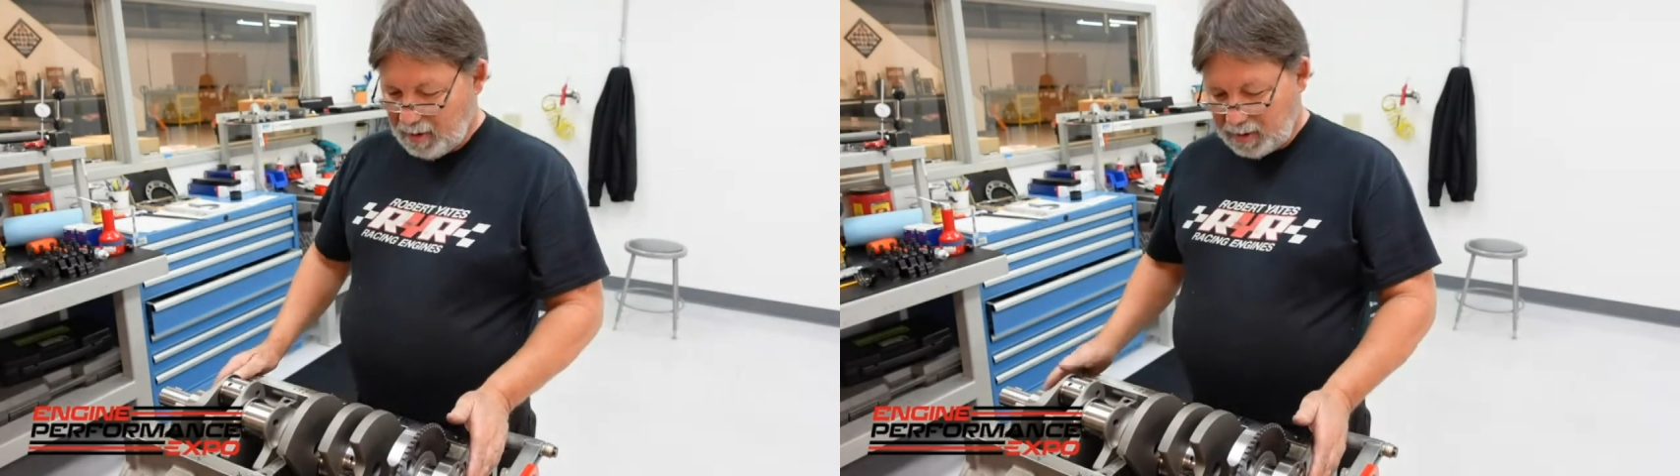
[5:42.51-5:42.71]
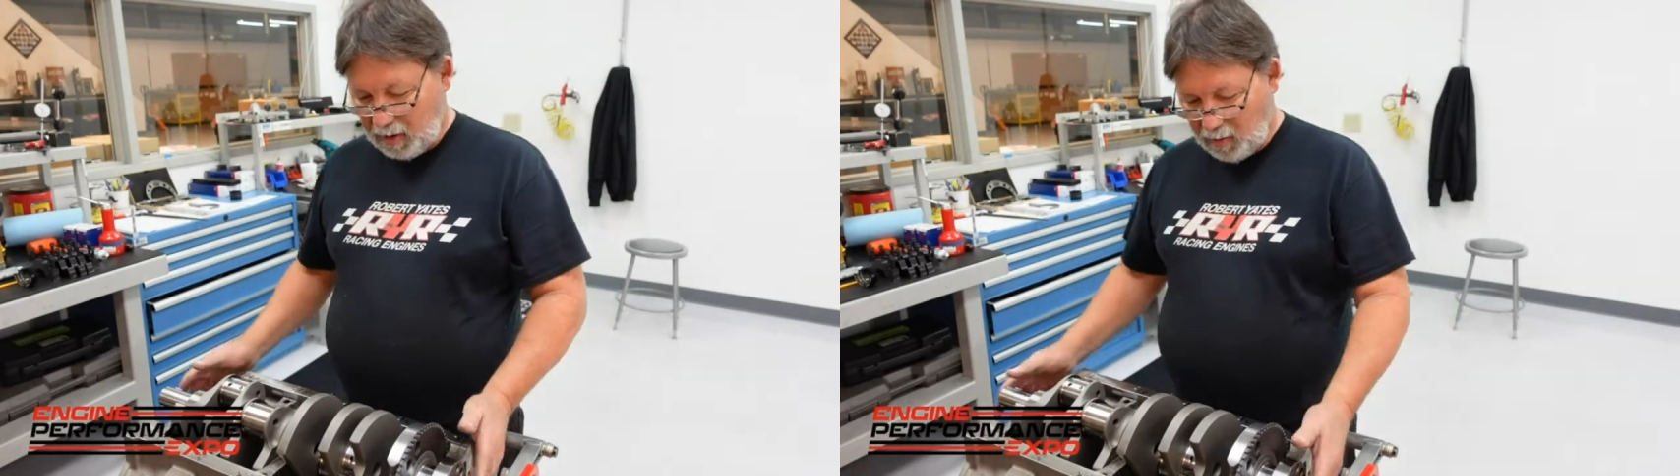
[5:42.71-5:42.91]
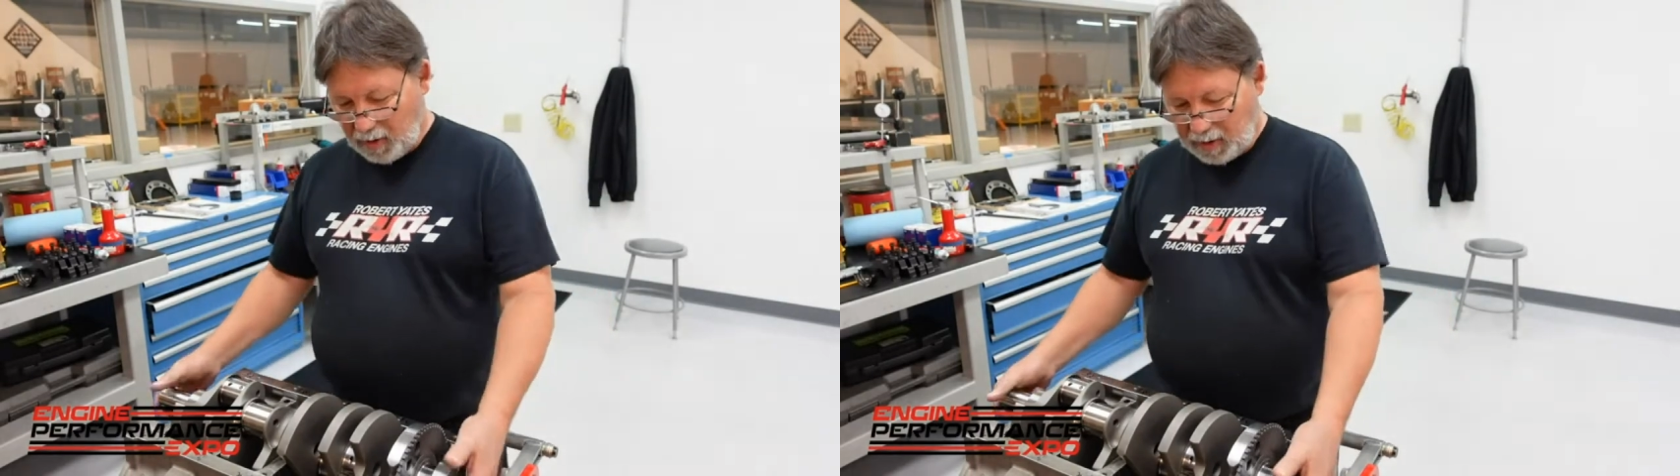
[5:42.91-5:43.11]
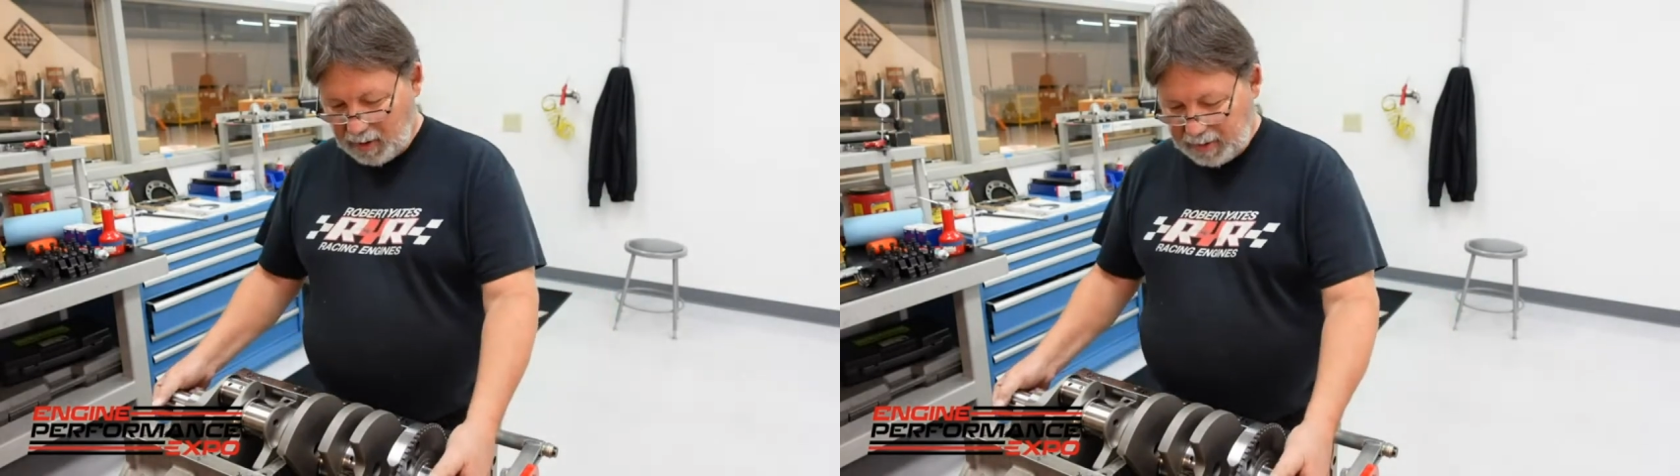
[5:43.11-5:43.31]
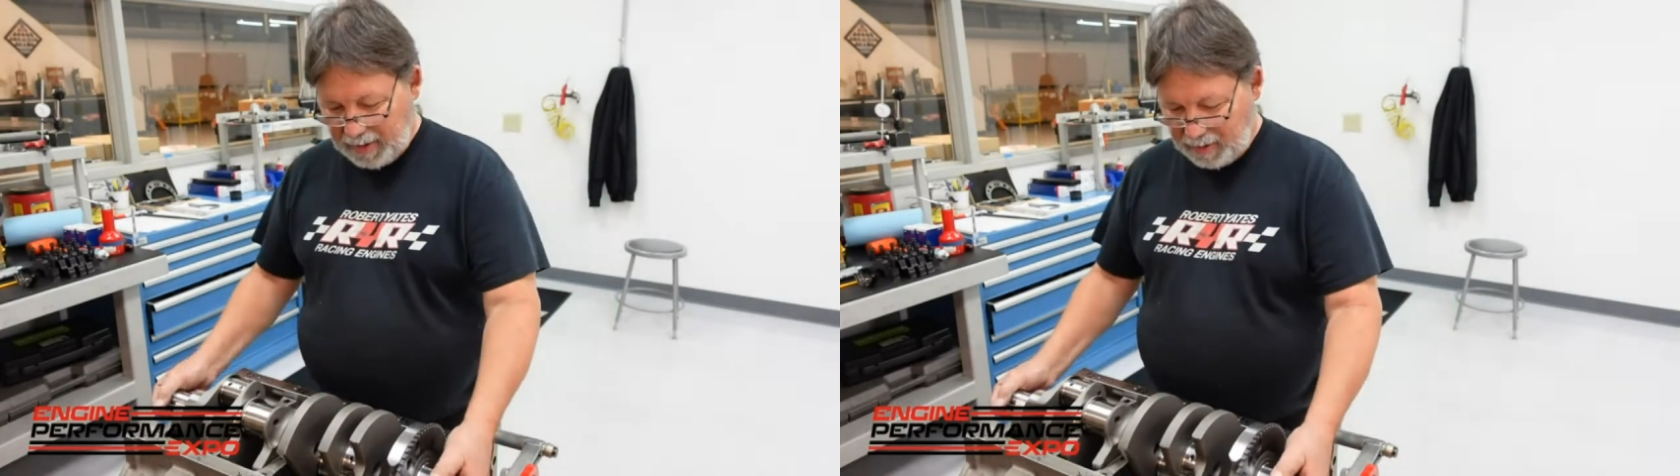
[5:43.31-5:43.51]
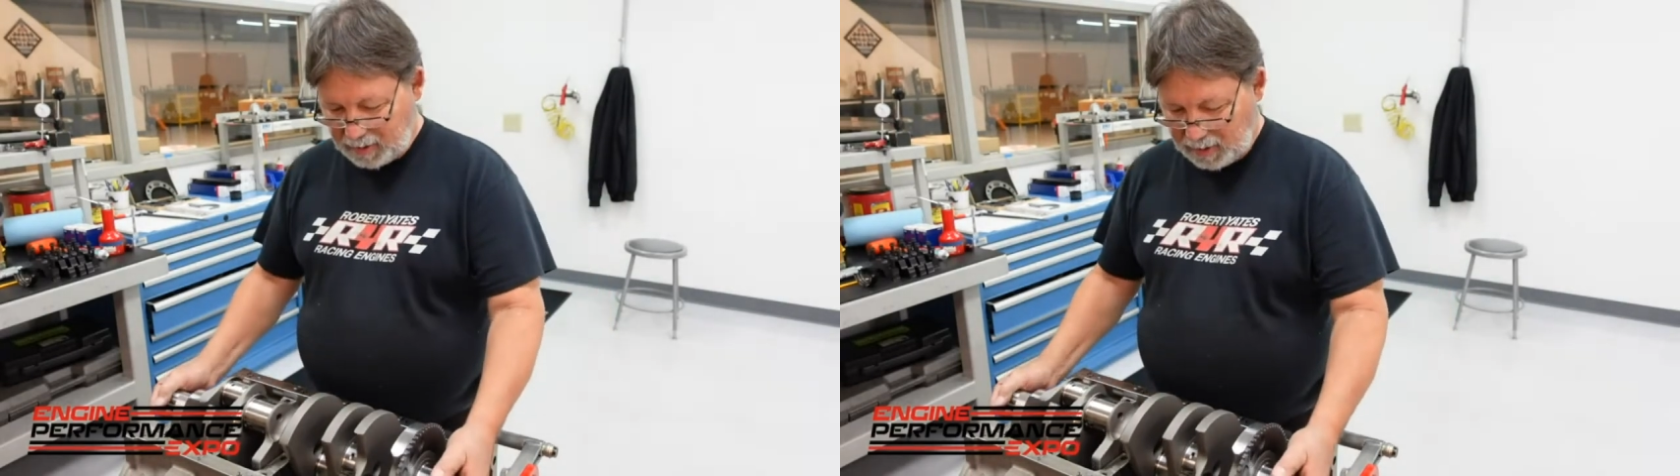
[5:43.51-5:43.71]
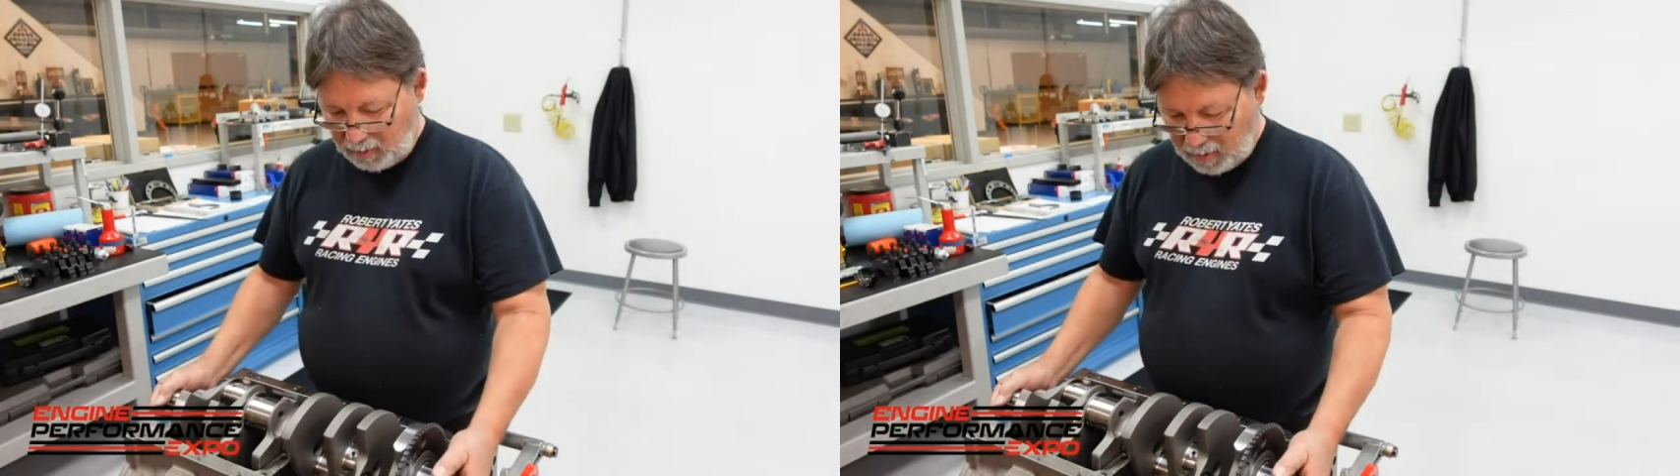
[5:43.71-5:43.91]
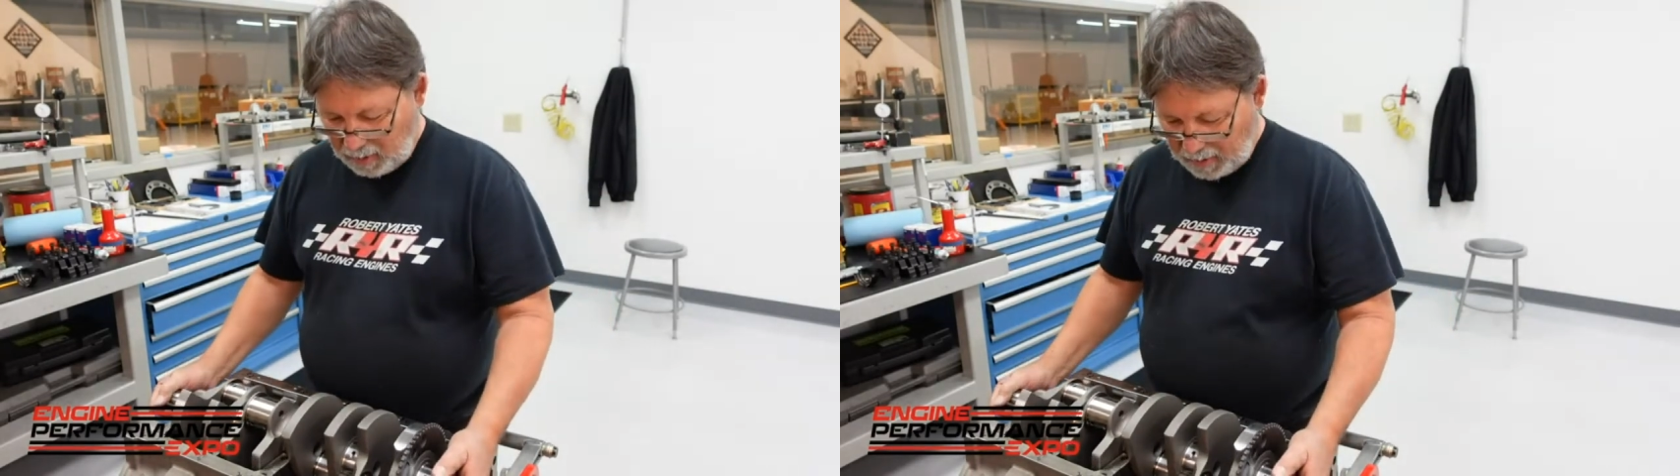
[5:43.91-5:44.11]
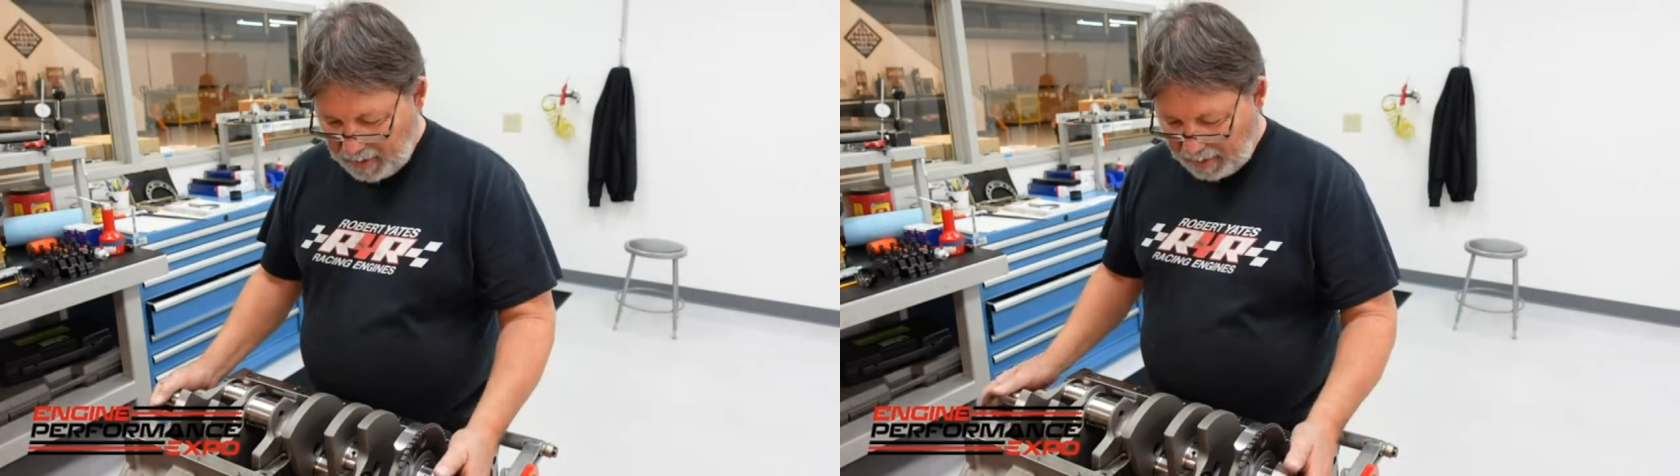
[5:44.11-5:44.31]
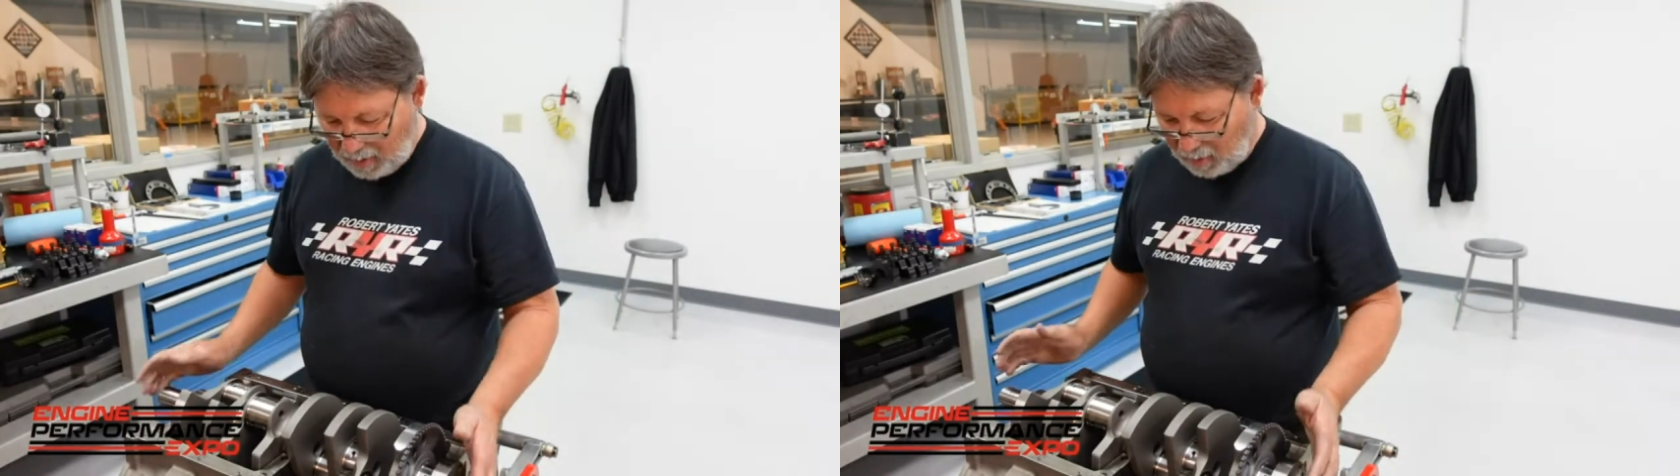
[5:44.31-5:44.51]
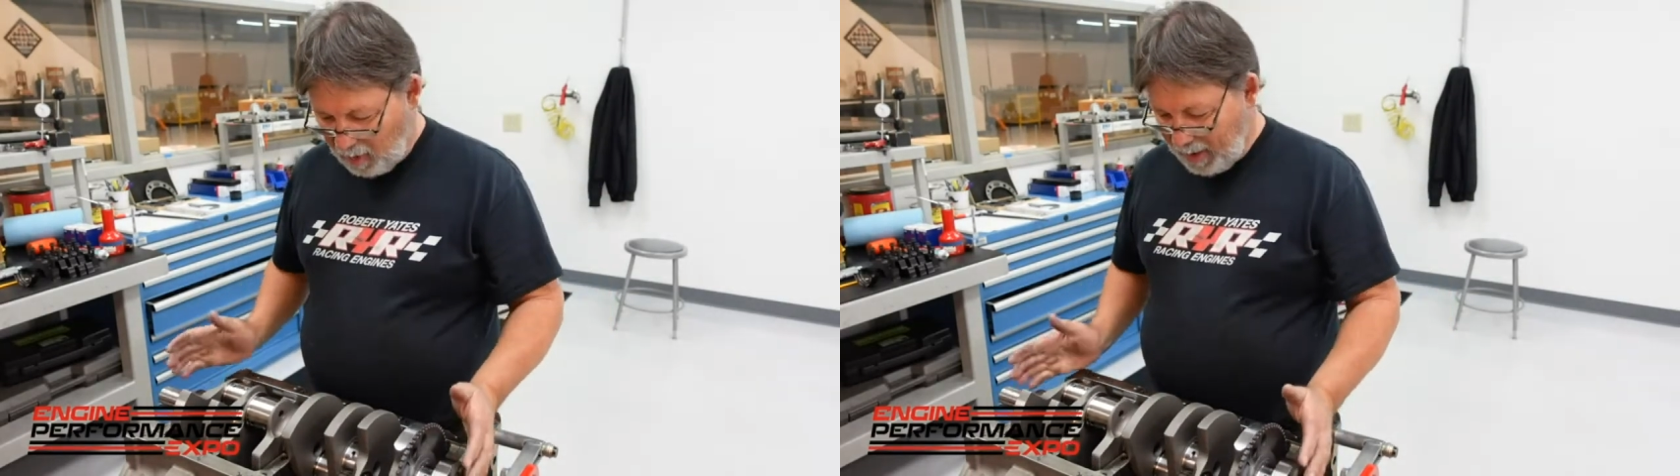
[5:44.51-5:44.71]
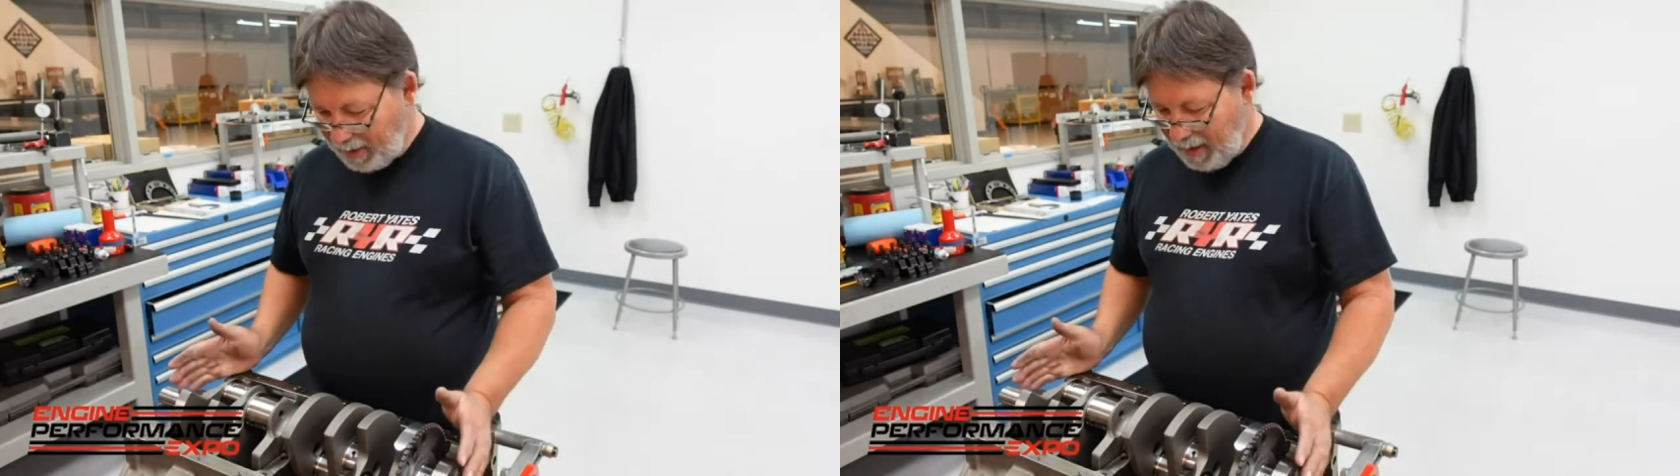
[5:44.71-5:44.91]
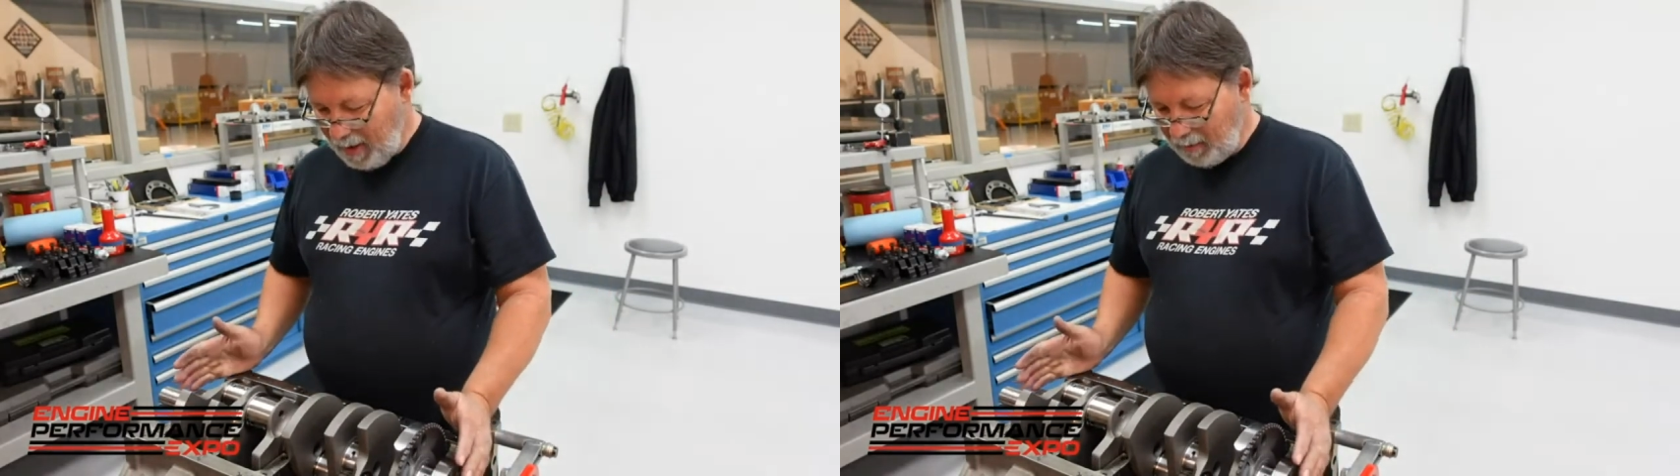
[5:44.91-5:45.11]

So we're good there. So we're going to take our crank